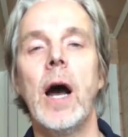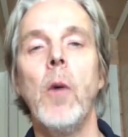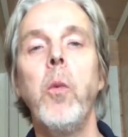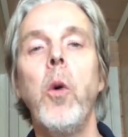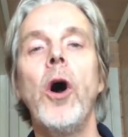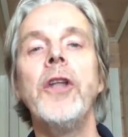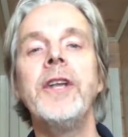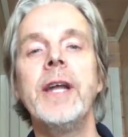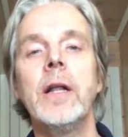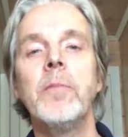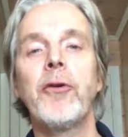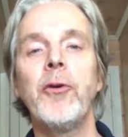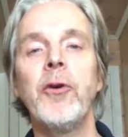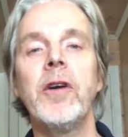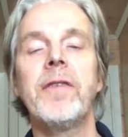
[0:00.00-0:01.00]
A
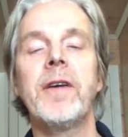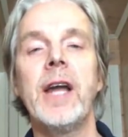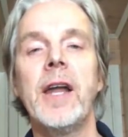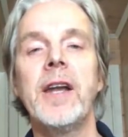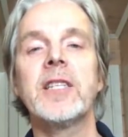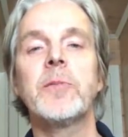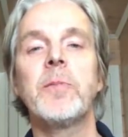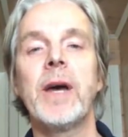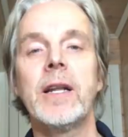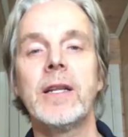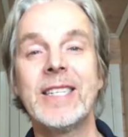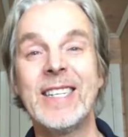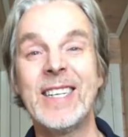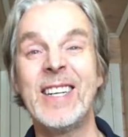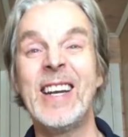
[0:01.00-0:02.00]
1-0 Bruno Fernandes
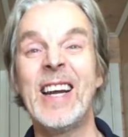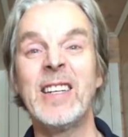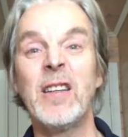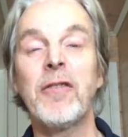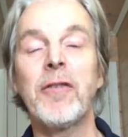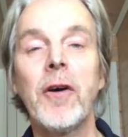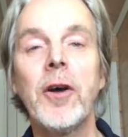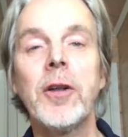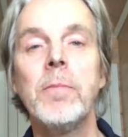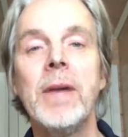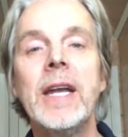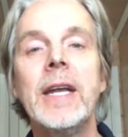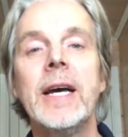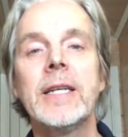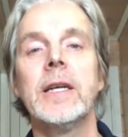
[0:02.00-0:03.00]
penalty in the
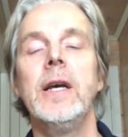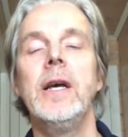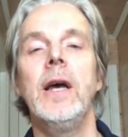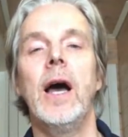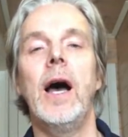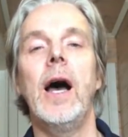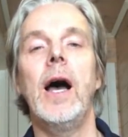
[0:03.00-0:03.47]
93rd minute.